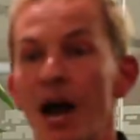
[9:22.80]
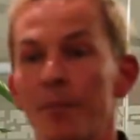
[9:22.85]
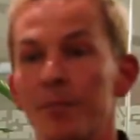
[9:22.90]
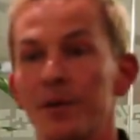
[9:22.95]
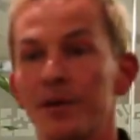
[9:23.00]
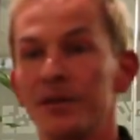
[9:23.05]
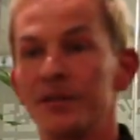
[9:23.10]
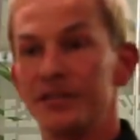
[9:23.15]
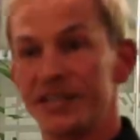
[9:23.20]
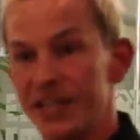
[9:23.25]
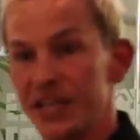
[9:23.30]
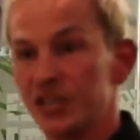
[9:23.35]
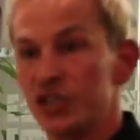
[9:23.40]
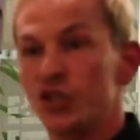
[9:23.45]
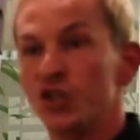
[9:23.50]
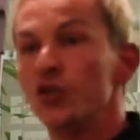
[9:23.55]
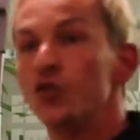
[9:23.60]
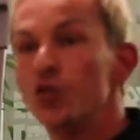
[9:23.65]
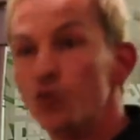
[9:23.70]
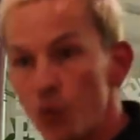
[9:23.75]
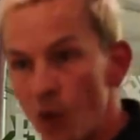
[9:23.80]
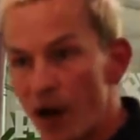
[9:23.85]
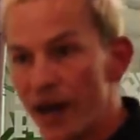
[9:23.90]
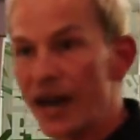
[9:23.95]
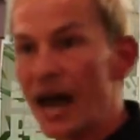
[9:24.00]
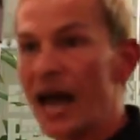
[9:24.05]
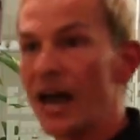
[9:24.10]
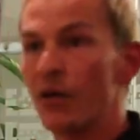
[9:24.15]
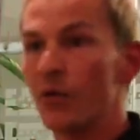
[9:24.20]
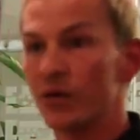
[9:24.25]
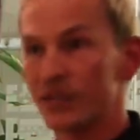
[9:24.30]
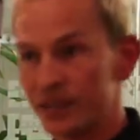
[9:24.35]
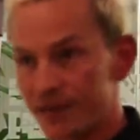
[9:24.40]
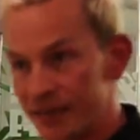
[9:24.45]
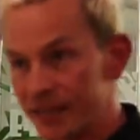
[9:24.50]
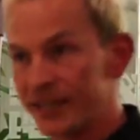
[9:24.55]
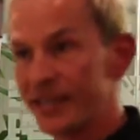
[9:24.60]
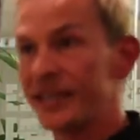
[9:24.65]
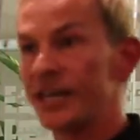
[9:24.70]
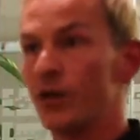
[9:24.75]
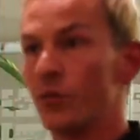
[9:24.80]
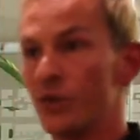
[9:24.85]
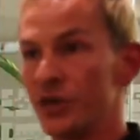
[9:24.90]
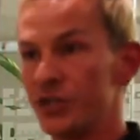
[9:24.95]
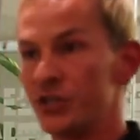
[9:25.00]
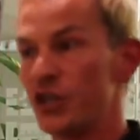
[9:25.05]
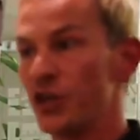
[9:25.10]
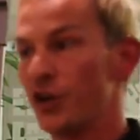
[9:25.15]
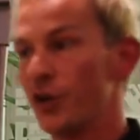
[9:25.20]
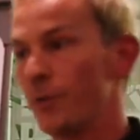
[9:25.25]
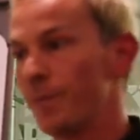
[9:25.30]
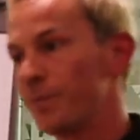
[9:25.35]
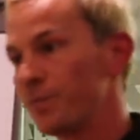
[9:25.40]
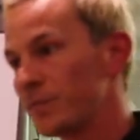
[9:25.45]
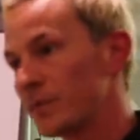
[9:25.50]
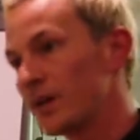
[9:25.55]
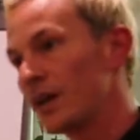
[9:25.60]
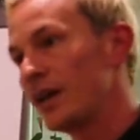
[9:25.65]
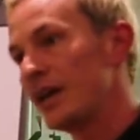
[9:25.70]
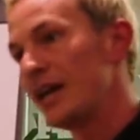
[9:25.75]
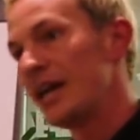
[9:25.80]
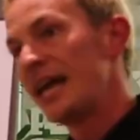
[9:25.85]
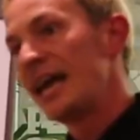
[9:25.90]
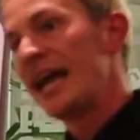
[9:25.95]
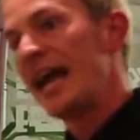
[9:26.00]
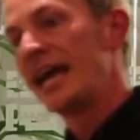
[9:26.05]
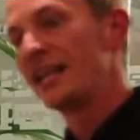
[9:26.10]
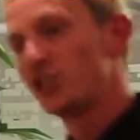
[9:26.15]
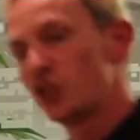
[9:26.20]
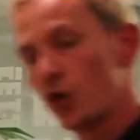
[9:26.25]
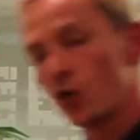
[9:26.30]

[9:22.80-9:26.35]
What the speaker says: up? Did it do what I was thinking it would do? And